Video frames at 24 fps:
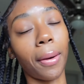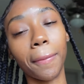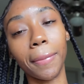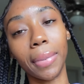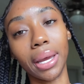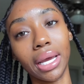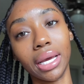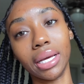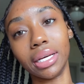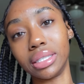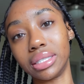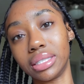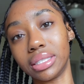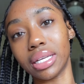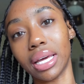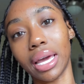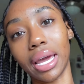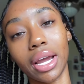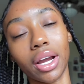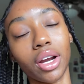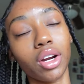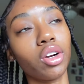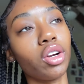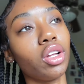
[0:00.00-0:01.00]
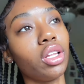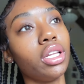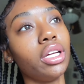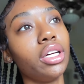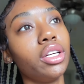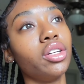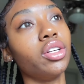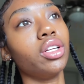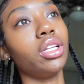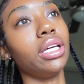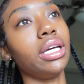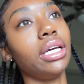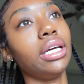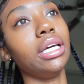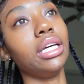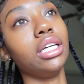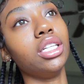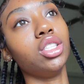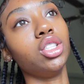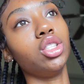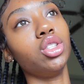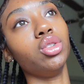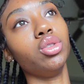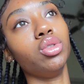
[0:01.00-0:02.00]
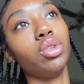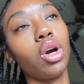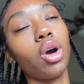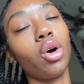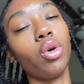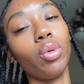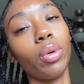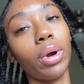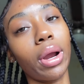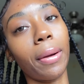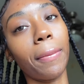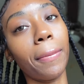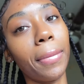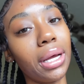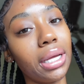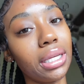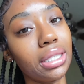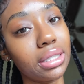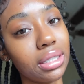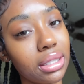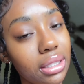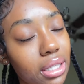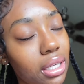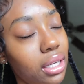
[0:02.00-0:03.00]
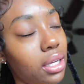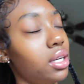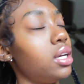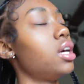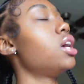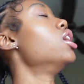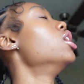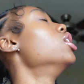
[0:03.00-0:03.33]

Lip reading: Being scared literally gets you nowhere but stuck.